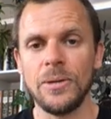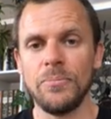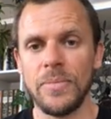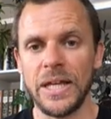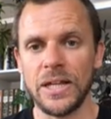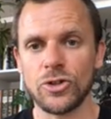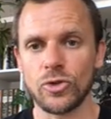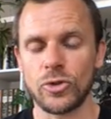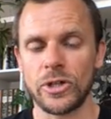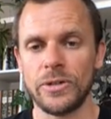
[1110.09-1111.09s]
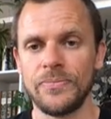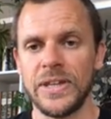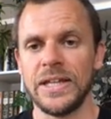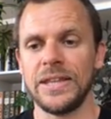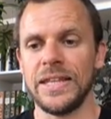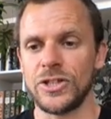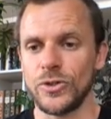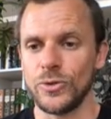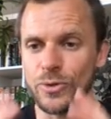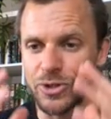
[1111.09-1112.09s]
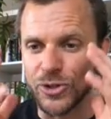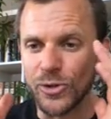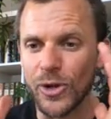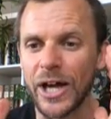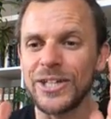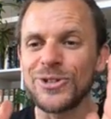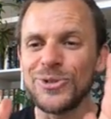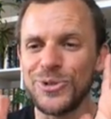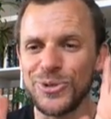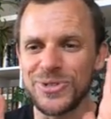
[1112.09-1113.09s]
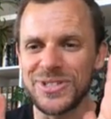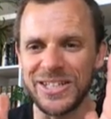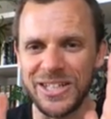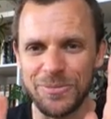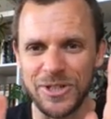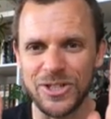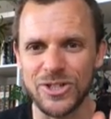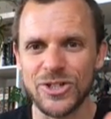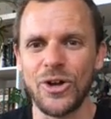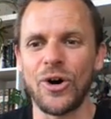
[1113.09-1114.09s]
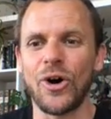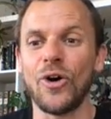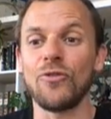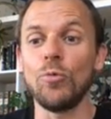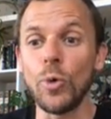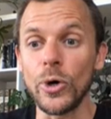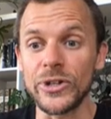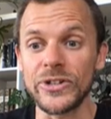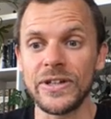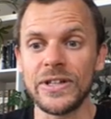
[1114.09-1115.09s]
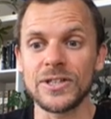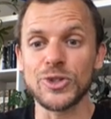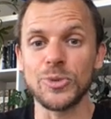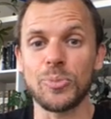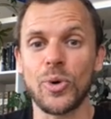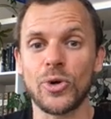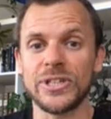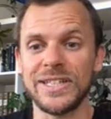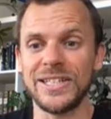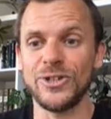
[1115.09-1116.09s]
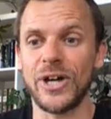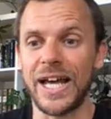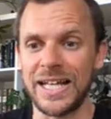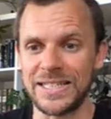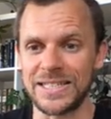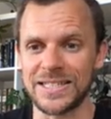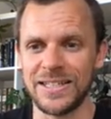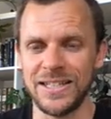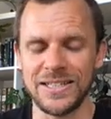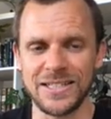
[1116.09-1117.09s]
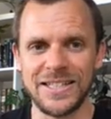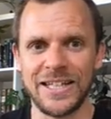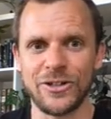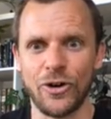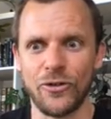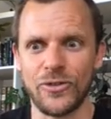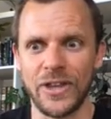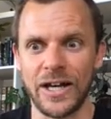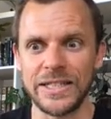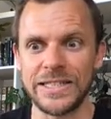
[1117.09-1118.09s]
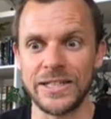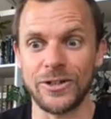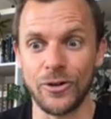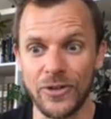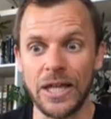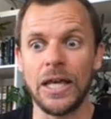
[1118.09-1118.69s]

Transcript: make sure that you try to use the image of wood supporting your hands instead of the idea of